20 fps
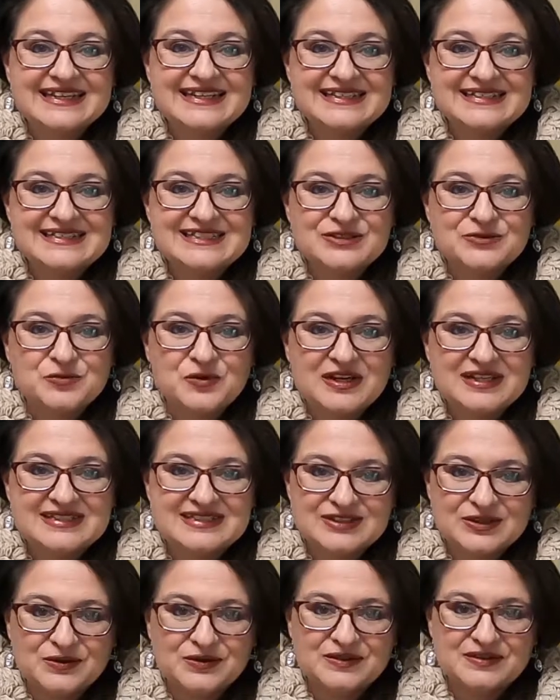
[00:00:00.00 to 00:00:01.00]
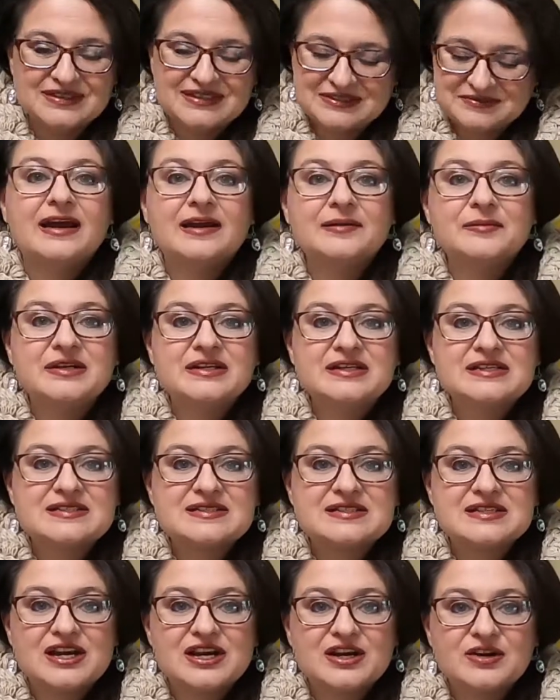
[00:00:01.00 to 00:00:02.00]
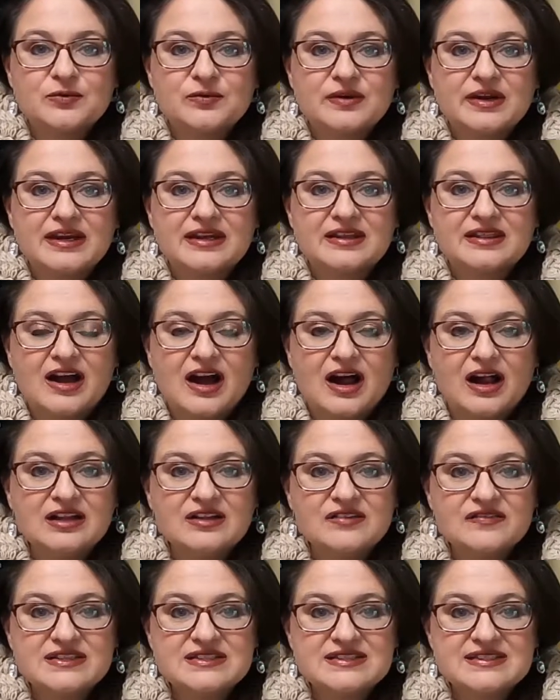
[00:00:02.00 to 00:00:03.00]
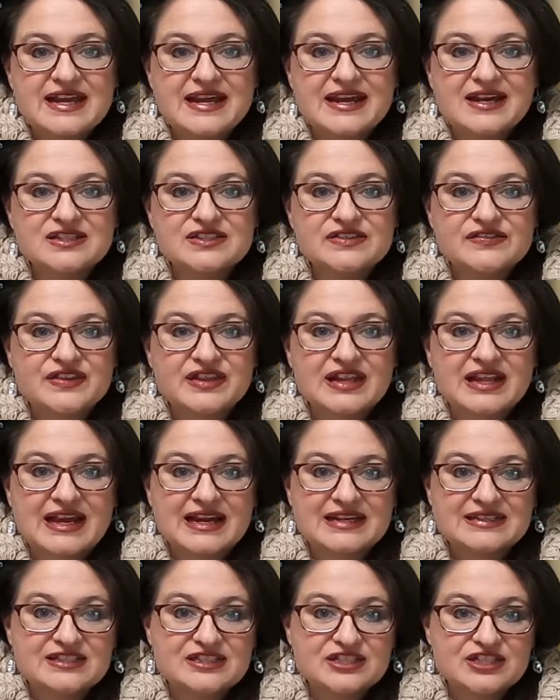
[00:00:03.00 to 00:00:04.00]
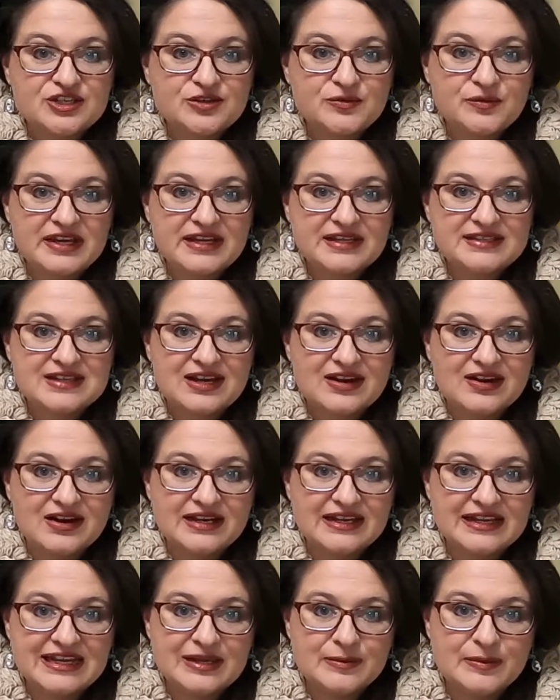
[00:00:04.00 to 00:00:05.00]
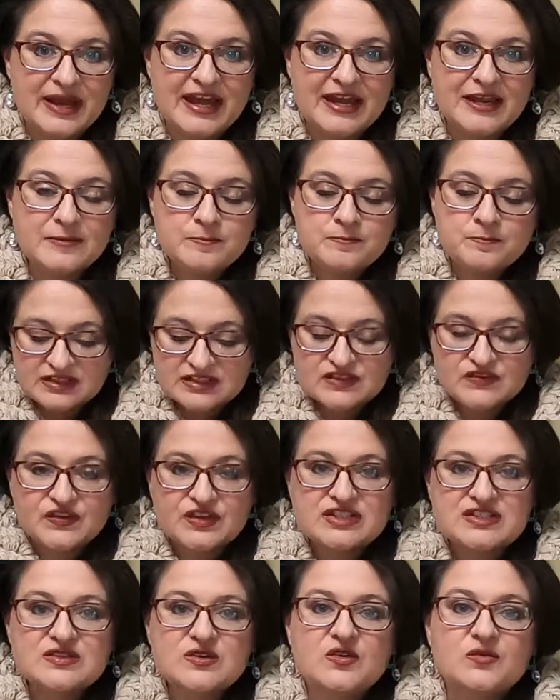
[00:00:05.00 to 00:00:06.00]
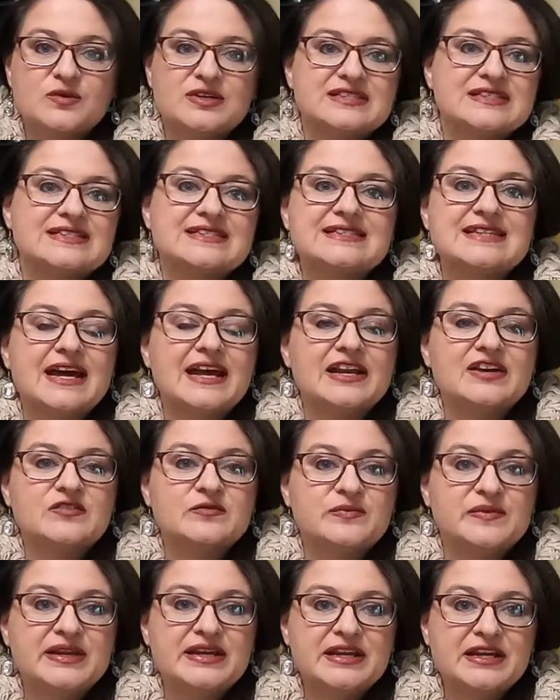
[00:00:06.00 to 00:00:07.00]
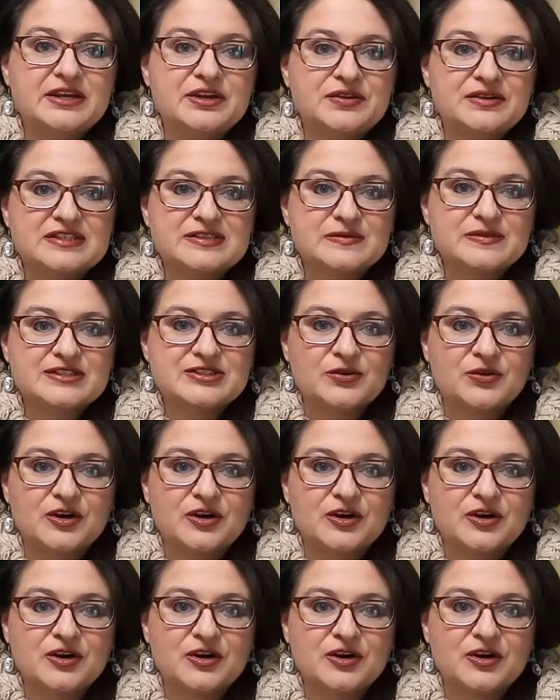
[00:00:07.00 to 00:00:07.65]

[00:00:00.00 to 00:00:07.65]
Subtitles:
get into what sold. I'm gonna start with all of the sales for the last 2 weeks on eBay. This first one was a set of mini Christmas